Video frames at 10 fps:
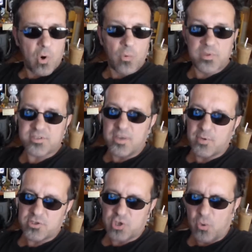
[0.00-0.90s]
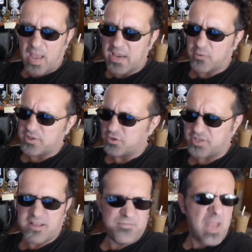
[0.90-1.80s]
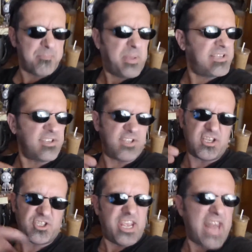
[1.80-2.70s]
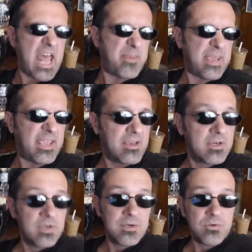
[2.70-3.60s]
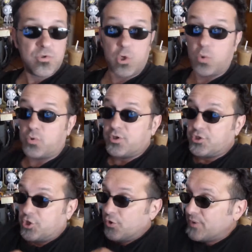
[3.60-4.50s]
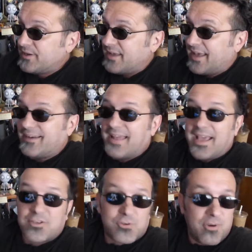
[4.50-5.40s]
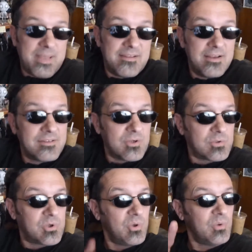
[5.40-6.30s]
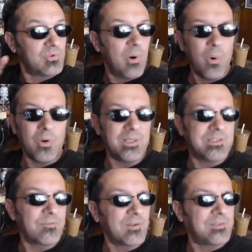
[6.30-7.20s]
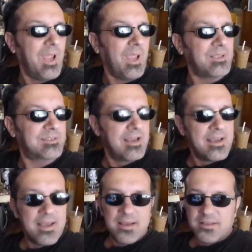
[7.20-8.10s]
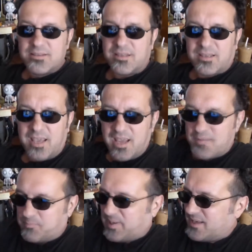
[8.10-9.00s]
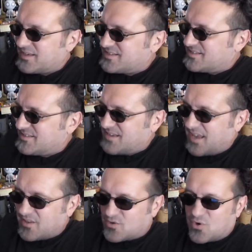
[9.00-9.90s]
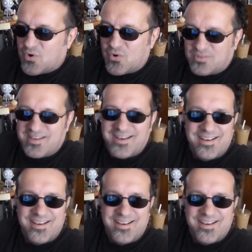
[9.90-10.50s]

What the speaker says: Or when someone's so angry, they'll say, that pisses the shit out of me. Dude, urine and excrement, they're two totally different things. You can't pee shit, dude.